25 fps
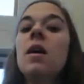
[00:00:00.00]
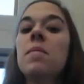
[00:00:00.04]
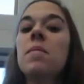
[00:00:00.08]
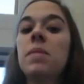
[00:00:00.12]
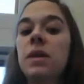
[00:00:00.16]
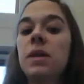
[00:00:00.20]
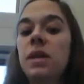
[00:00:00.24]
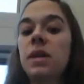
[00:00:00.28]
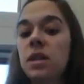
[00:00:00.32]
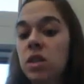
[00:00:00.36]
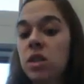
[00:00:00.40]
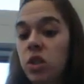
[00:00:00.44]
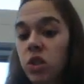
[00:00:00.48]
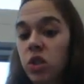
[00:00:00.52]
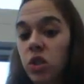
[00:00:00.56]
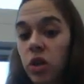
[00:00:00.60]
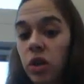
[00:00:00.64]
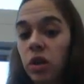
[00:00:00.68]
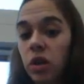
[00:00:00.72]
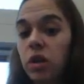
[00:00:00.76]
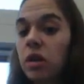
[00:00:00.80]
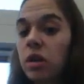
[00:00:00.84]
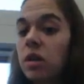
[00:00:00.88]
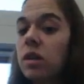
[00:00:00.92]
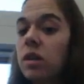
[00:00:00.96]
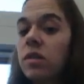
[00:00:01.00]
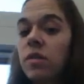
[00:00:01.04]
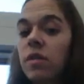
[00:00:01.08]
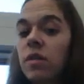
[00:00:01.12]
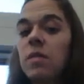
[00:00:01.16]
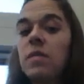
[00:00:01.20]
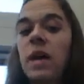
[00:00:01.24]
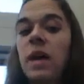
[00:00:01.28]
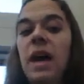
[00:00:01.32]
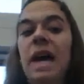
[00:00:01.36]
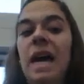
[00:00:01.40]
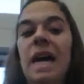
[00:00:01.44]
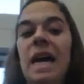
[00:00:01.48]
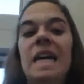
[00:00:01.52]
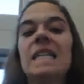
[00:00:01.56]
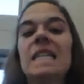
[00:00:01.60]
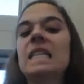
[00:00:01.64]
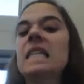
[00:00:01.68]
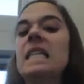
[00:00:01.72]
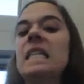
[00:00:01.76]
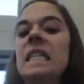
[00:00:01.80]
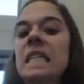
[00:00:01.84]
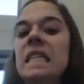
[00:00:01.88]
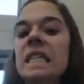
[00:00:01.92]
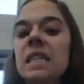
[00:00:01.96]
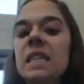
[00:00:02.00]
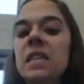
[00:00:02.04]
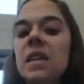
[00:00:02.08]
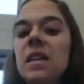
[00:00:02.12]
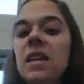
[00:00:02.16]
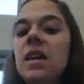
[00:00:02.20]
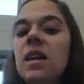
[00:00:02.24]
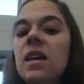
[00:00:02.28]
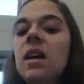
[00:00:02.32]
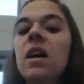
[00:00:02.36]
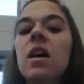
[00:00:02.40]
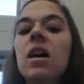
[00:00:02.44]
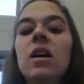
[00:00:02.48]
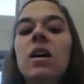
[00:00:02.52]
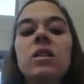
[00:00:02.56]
but it's turned from that hesitancy